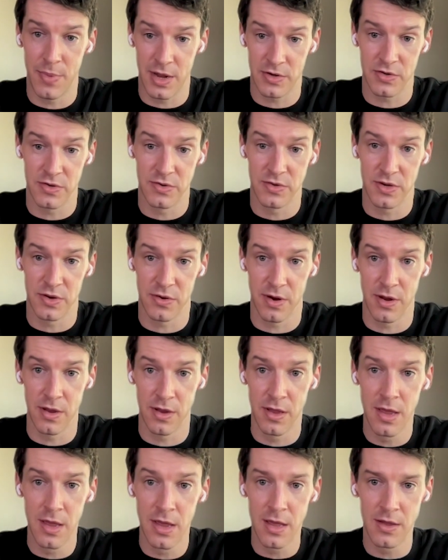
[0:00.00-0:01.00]
bachelor's degree.
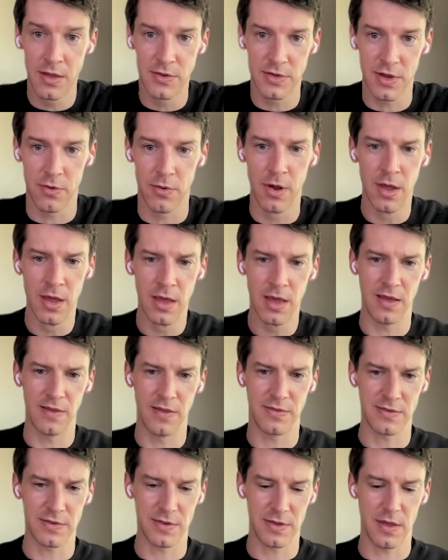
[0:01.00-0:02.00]
So
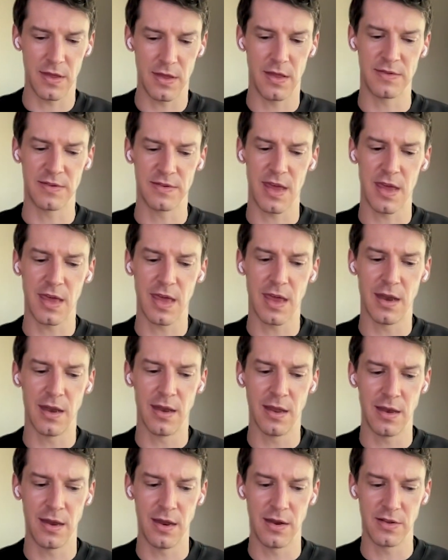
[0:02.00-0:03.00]
it's
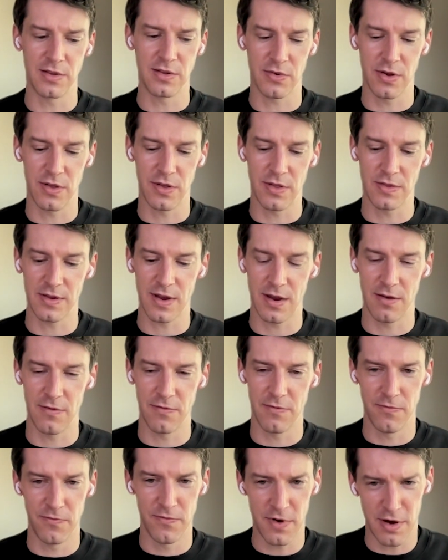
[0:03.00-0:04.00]
taking an industry that's kind
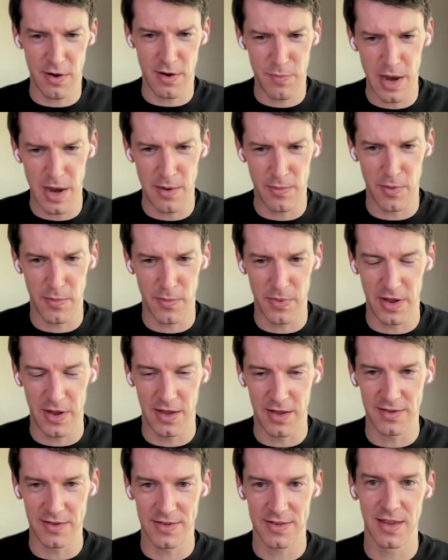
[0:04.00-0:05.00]
of very
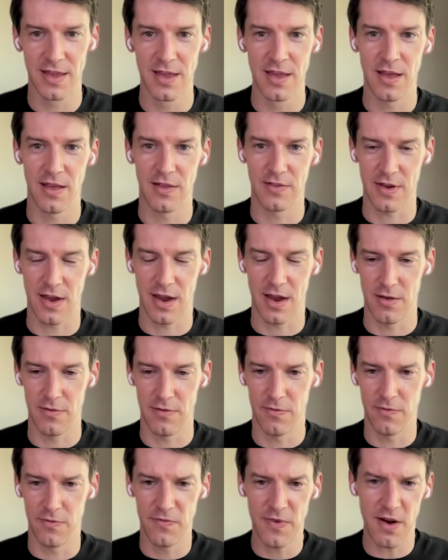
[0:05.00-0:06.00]
paper-based, it's kind
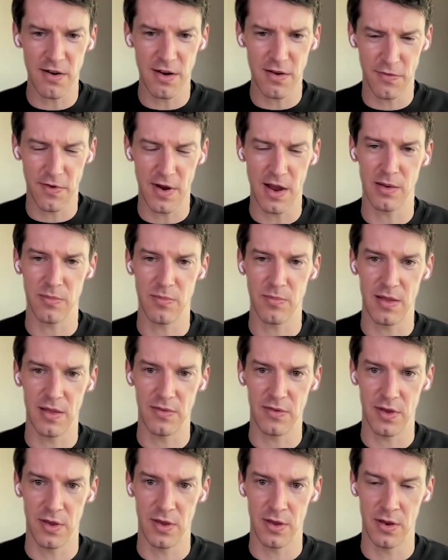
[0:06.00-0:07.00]
of very
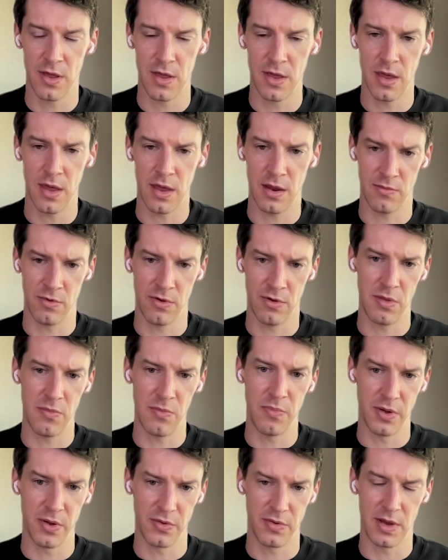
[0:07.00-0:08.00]
fragmented, and really
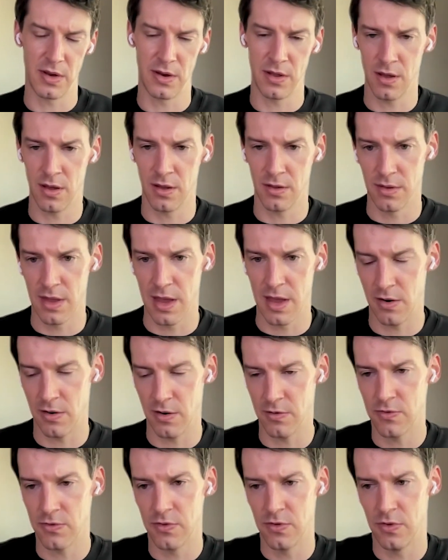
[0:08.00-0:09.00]
building a
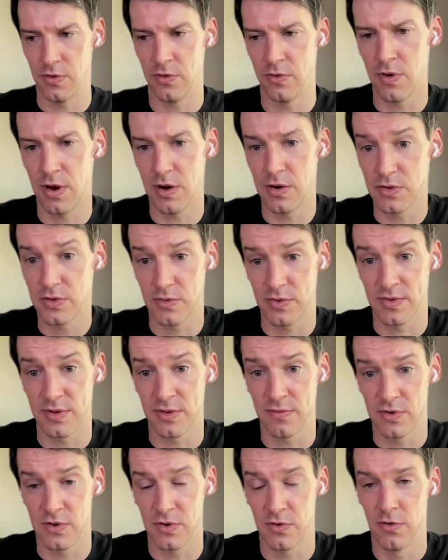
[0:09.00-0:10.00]
layer to create a source
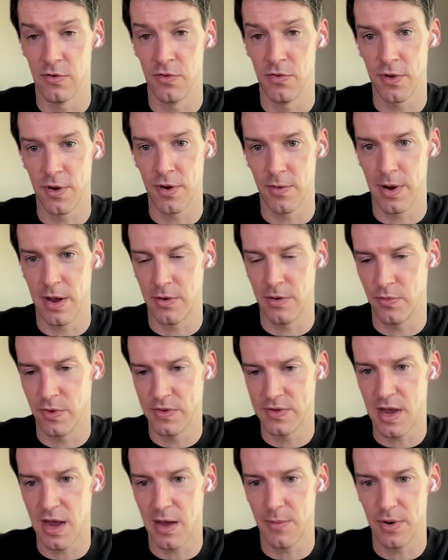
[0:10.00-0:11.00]
of truth around
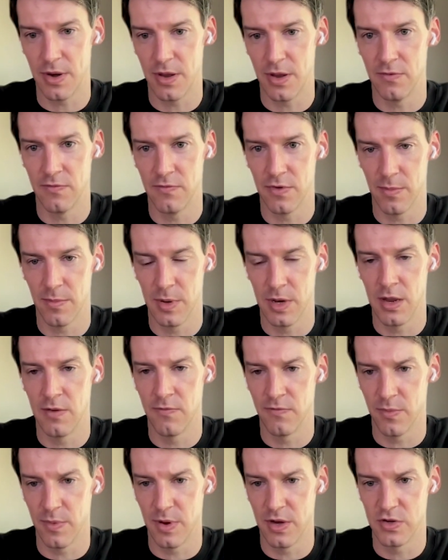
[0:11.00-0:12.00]
what's happening from an
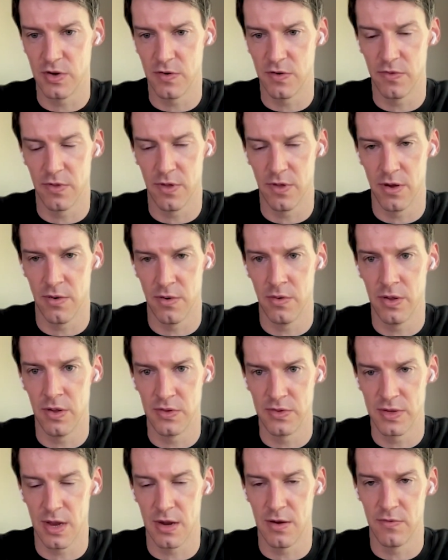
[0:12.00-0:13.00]
information flow
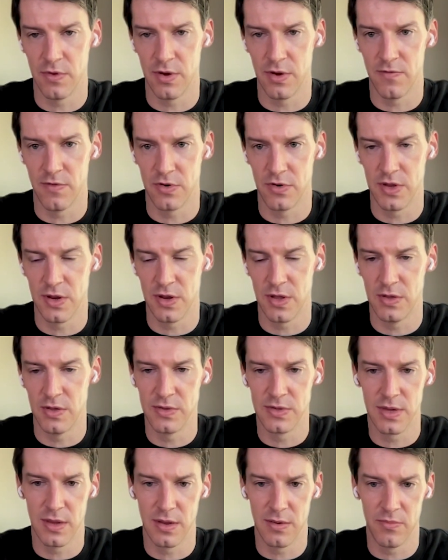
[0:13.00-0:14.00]
inside of
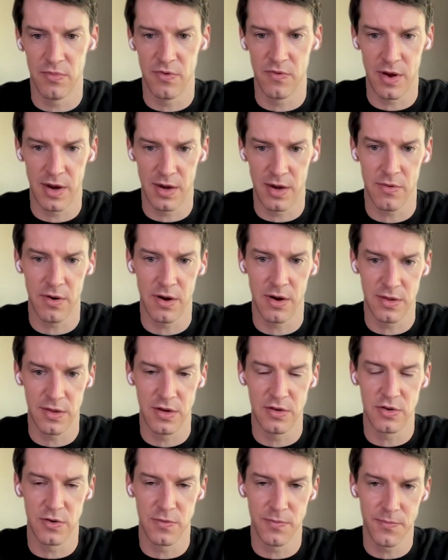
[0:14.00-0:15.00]
universities and provide
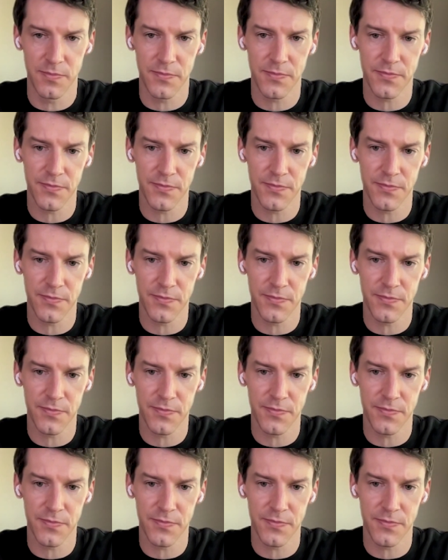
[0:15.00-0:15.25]
accreditation.